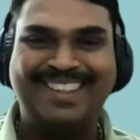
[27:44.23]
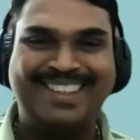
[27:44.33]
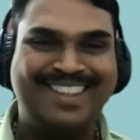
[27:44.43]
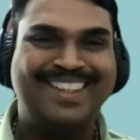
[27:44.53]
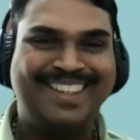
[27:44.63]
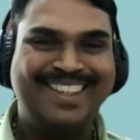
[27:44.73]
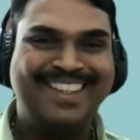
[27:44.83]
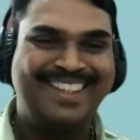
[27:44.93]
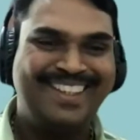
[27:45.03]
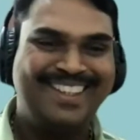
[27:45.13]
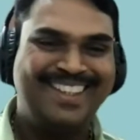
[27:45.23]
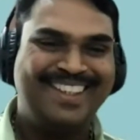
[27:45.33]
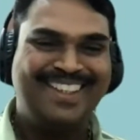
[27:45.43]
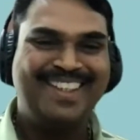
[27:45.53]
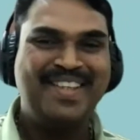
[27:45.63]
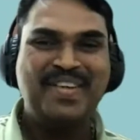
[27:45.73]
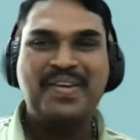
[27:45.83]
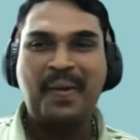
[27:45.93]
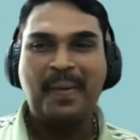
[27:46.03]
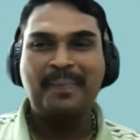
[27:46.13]
and swim by all
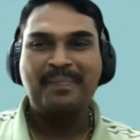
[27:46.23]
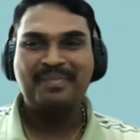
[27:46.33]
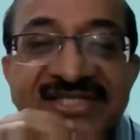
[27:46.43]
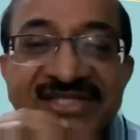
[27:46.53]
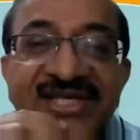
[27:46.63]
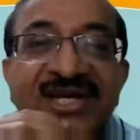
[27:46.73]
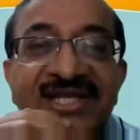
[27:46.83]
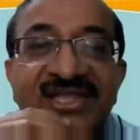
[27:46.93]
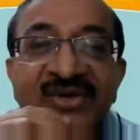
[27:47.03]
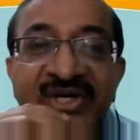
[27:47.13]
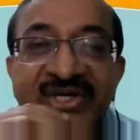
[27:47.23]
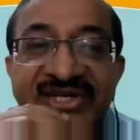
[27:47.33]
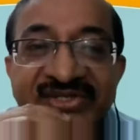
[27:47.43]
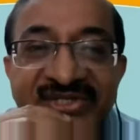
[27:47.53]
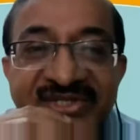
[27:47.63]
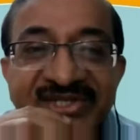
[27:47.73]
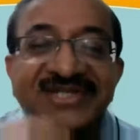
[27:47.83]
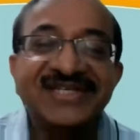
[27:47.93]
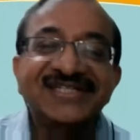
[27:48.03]
means, but not necessarily in the vitreous.